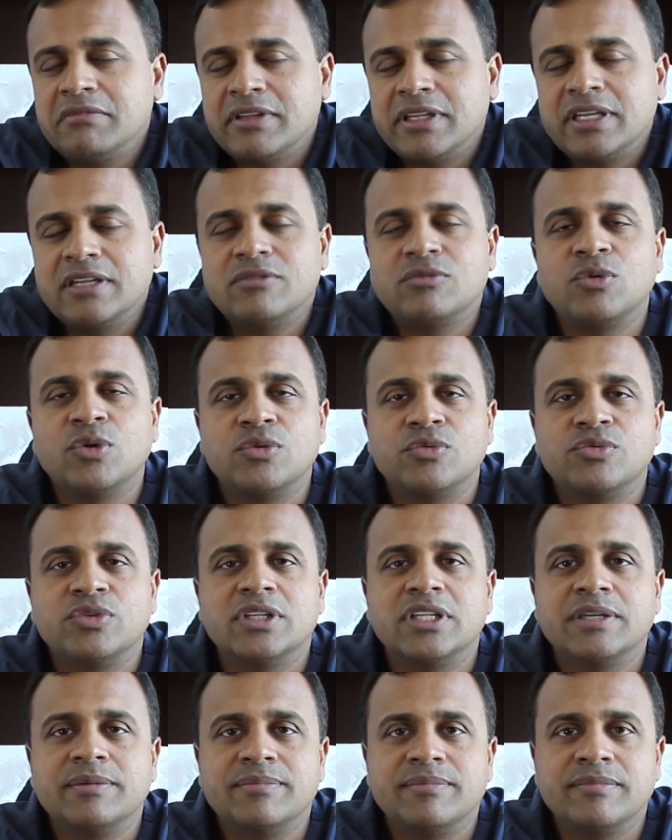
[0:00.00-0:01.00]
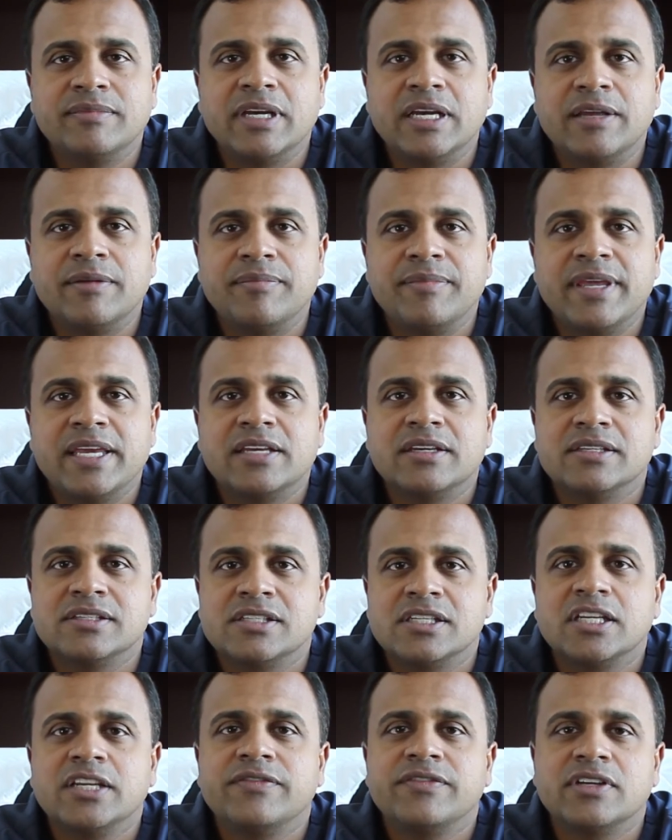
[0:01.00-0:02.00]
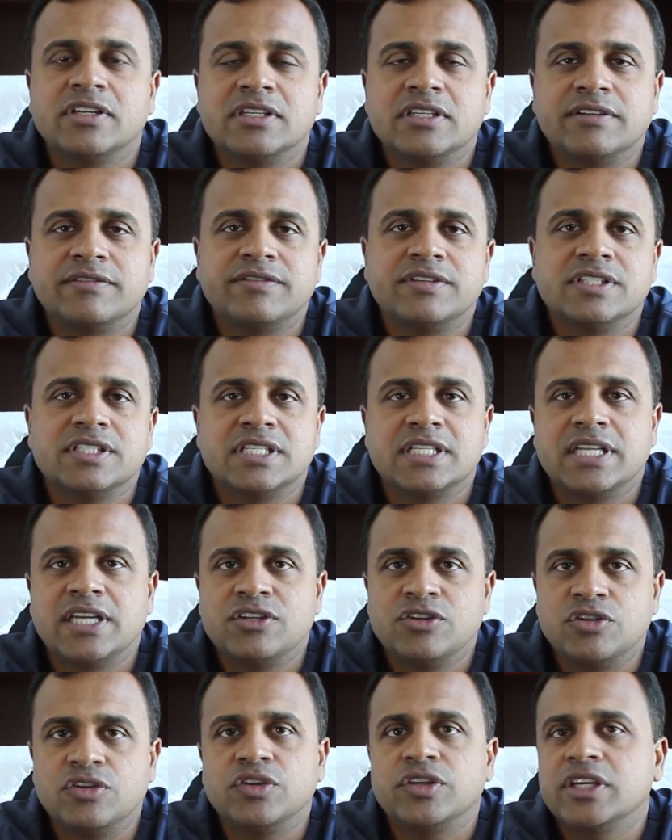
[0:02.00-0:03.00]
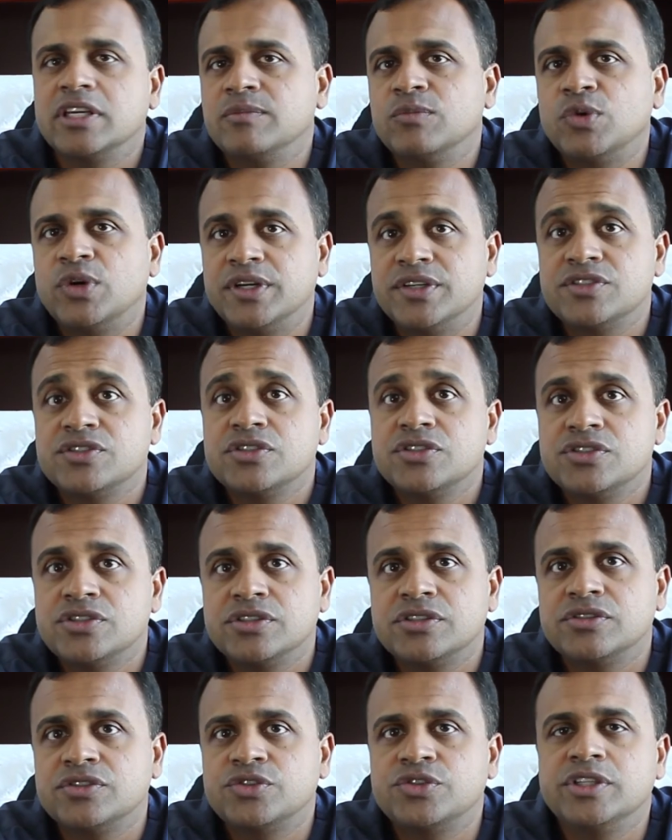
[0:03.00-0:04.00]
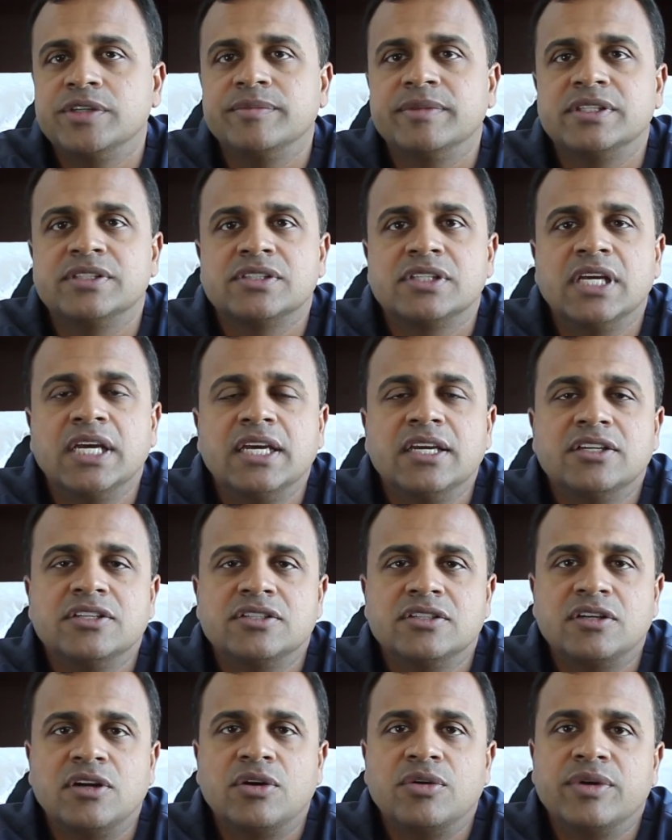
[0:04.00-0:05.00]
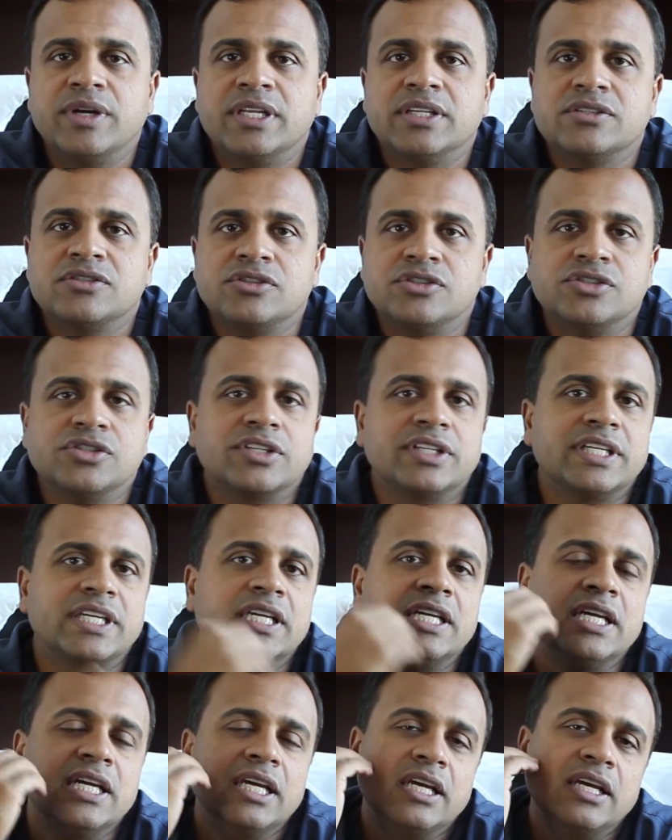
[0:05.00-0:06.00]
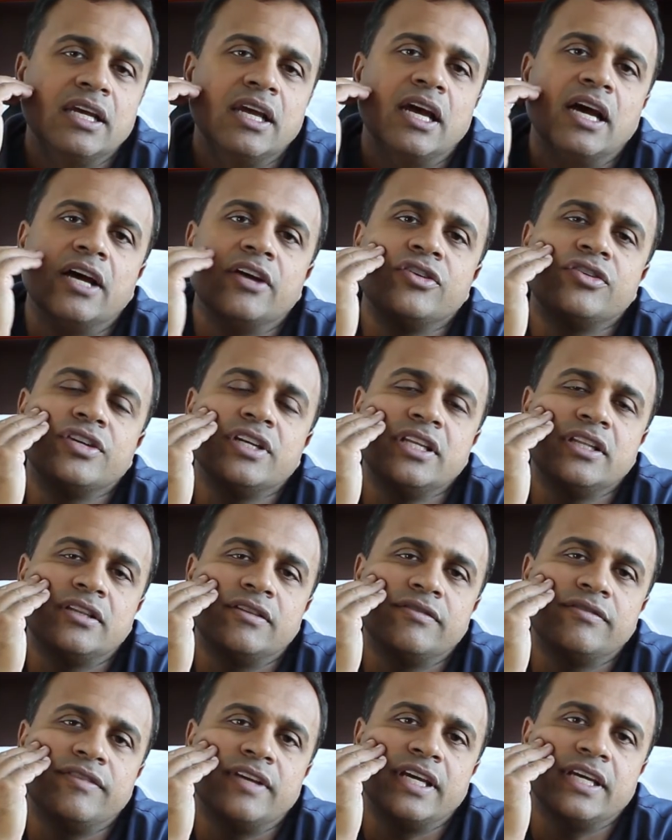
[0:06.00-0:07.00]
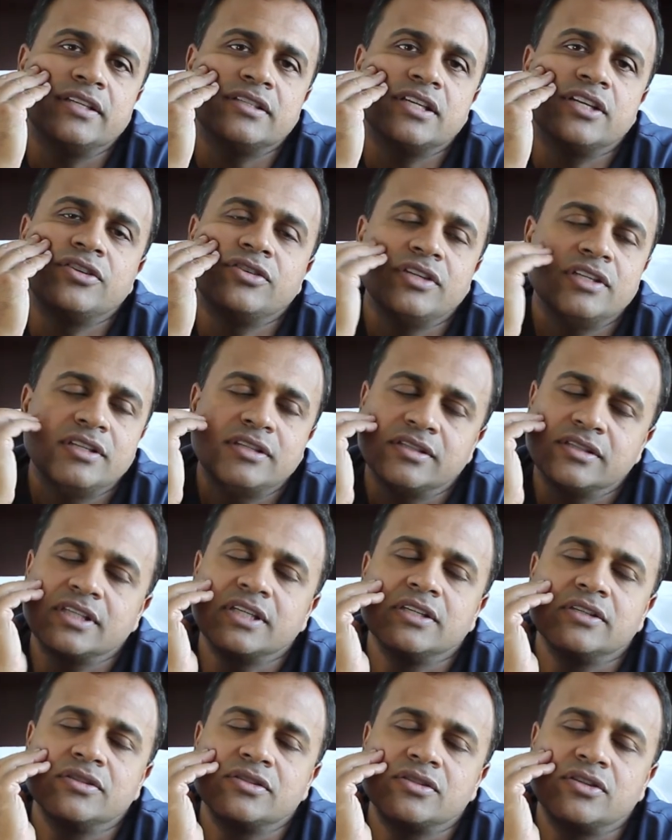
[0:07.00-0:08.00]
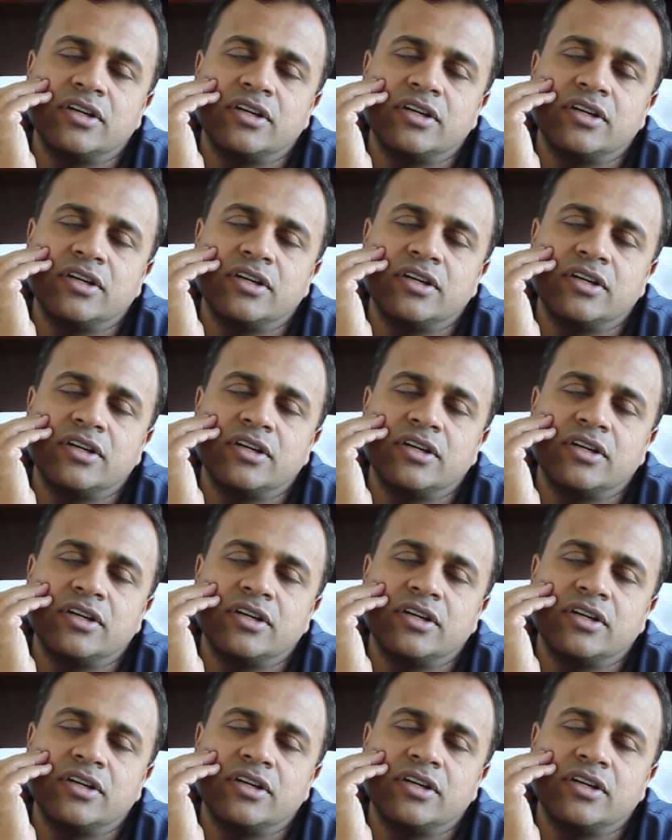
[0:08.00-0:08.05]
it won't really make a significant difference, and then you're looking more at surgical treatments to go in surgically underneath the skin,